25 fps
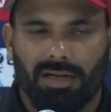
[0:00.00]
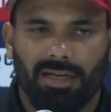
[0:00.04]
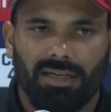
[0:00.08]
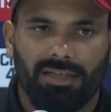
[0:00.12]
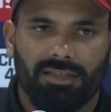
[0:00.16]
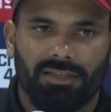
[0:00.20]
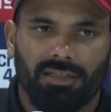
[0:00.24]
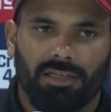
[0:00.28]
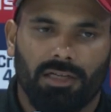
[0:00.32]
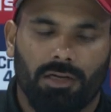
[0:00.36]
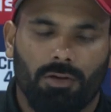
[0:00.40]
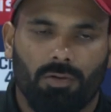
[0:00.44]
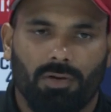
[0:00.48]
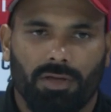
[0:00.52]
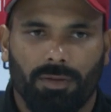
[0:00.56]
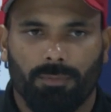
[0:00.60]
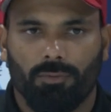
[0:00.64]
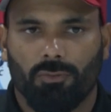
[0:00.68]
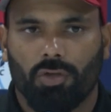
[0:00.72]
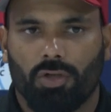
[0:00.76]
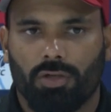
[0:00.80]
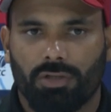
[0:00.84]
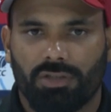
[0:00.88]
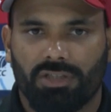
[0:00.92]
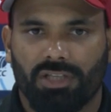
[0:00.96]
right now,
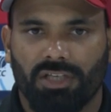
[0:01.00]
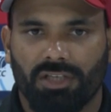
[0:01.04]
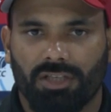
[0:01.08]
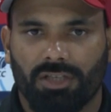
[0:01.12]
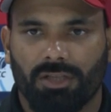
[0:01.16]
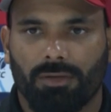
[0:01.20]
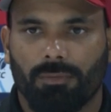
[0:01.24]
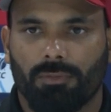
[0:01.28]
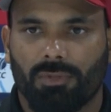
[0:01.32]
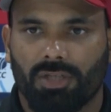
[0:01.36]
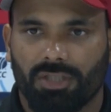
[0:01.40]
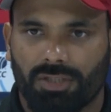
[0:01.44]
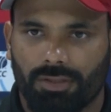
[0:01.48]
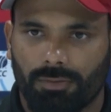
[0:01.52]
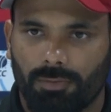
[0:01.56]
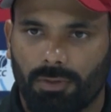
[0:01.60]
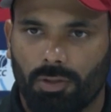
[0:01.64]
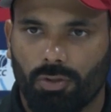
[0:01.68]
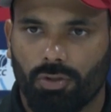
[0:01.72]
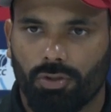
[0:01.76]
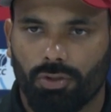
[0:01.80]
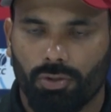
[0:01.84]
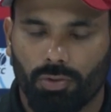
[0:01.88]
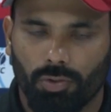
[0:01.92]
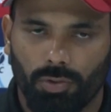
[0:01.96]
I'm not thinking much
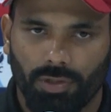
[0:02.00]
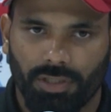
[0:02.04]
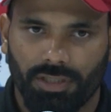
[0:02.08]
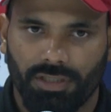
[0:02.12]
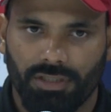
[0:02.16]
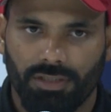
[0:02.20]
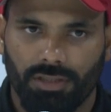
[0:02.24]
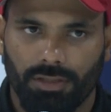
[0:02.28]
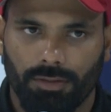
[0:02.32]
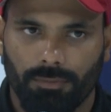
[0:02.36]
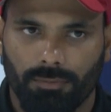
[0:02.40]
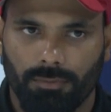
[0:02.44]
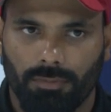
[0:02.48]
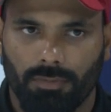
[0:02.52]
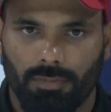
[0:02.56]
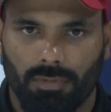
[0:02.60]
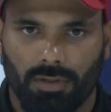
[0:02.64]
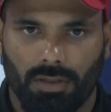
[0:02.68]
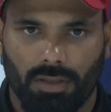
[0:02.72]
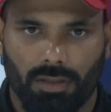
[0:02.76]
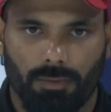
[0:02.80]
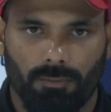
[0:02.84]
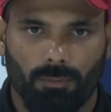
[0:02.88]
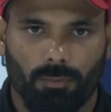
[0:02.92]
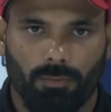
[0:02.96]
about UA team.
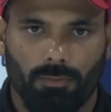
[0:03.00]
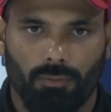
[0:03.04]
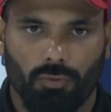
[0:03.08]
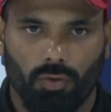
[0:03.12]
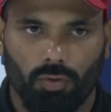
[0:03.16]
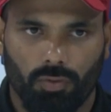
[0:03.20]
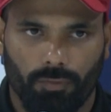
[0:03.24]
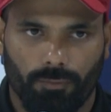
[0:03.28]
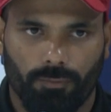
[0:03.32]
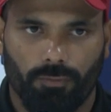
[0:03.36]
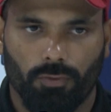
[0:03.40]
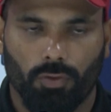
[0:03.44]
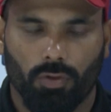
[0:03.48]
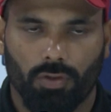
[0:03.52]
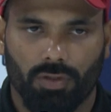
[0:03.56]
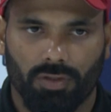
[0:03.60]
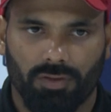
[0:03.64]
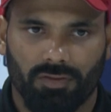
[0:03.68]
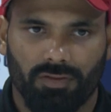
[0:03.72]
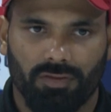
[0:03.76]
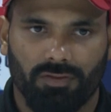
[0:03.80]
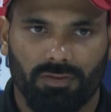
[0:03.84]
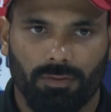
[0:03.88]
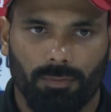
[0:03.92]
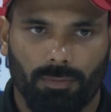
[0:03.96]
Our more
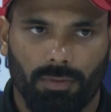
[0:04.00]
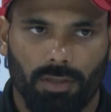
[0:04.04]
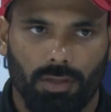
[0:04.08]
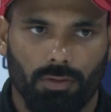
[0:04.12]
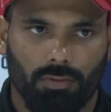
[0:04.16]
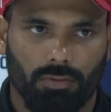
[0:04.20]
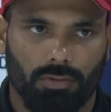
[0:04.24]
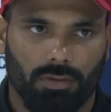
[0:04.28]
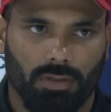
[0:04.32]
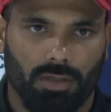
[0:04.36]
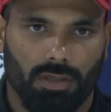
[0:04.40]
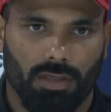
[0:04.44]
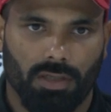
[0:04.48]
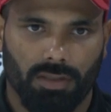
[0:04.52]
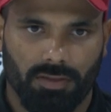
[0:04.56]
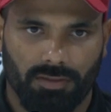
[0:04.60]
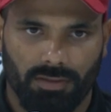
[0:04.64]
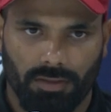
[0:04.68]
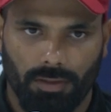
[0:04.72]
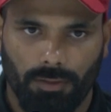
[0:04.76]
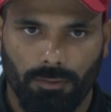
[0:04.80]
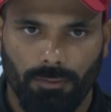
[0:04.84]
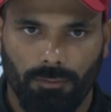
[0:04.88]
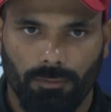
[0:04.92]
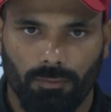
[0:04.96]
focus is about
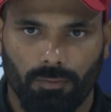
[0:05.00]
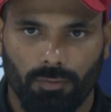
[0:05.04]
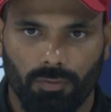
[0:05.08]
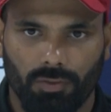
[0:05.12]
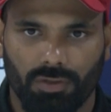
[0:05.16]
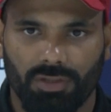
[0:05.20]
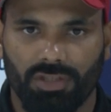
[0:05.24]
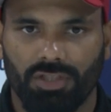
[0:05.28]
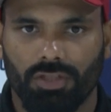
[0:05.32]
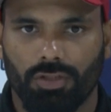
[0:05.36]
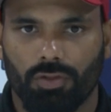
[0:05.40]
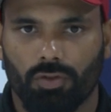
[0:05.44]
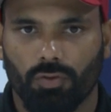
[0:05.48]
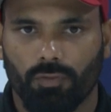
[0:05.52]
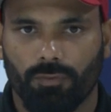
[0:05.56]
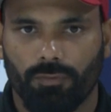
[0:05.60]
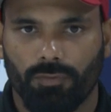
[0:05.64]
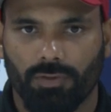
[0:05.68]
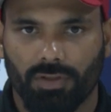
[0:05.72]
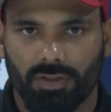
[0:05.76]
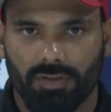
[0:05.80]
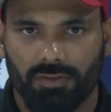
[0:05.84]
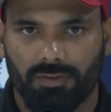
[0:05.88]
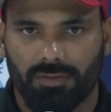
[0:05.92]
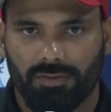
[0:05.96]
ourselves. We need to
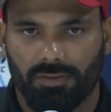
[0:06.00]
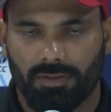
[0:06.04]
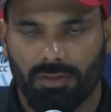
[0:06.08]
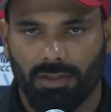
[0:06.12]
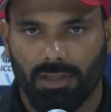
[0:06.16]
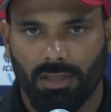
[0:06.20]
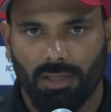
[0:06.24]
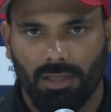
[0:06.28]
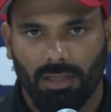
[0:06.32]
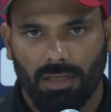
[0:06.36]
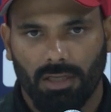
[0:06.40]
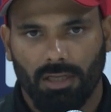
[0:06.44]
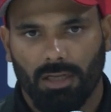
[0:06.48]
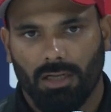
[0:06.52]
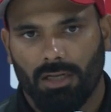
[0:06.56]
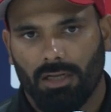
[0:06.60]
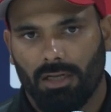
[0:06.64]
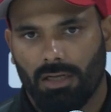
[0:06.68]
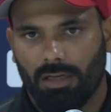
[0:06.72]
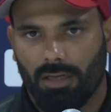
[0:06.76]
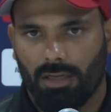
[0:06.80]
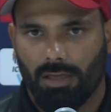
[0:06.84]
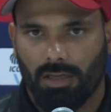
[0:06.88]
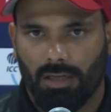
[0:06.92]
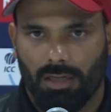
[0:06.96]
fix
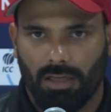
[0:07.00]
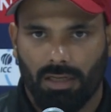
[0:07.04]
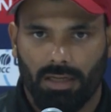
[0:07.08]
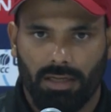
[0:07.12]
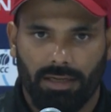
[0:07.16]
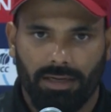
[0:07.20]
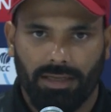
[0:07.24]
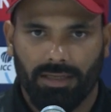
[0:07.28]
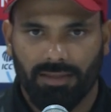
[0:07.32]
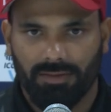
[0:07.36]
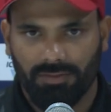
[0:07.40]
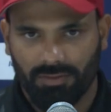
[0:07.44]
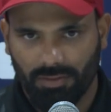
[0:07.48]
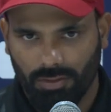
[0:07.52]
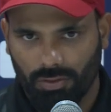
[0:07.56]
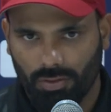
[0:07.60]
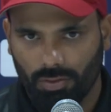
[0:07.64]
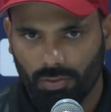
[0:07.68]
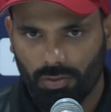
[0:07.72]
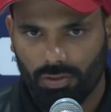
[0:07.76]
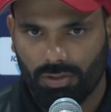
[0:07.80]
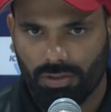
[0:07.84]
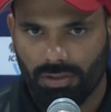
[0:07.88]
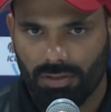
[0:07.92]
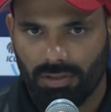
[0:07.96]
uh, our
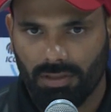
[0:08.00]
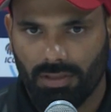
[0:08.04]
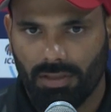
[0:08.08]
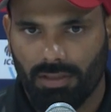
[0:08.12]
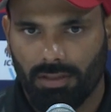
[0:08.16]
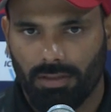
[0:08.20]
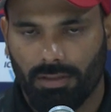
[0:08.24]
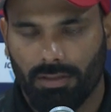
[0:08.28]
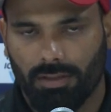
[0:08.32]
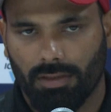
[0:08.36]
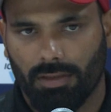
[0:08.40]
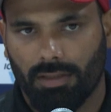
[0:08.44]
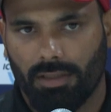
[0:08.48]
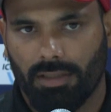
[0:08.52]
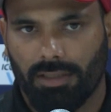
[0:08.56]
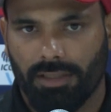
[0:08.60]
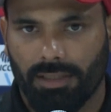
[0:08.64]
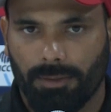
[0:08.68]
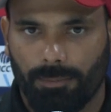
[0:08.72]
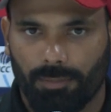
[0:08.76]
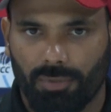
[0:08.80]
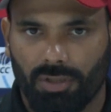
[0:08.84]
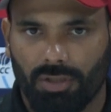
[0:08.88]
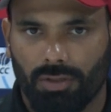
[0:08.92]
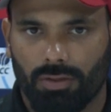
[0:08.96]
execution and
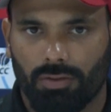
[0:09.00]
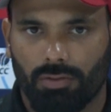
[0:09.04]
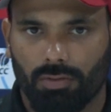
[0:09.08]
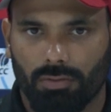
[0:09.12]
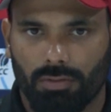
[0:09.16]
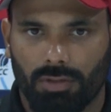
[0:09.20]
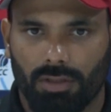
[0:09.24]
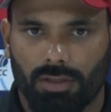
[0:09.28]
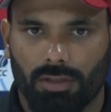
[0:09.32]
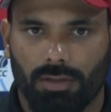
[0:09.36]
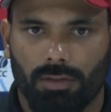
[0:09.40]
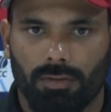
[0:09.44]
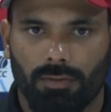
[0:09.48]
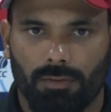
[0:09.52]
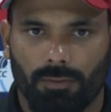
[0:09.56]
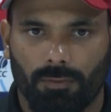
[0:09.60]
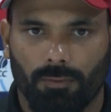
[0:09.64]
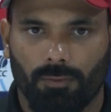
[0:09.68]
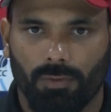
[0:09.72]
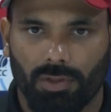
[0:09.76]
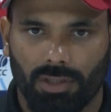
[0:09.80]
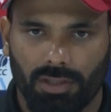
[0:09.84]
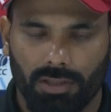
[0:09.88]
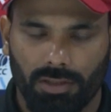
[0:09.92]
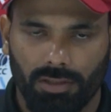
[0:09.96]
adapting to the
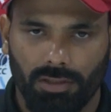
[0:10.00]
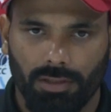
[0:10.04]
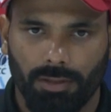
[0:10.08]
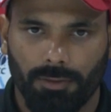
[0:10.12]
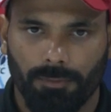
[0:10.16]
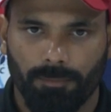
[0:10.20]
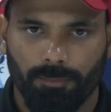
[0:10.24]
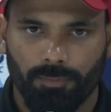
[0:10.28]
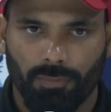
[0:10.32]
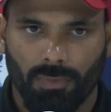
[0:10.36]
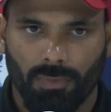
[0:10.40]
wicket.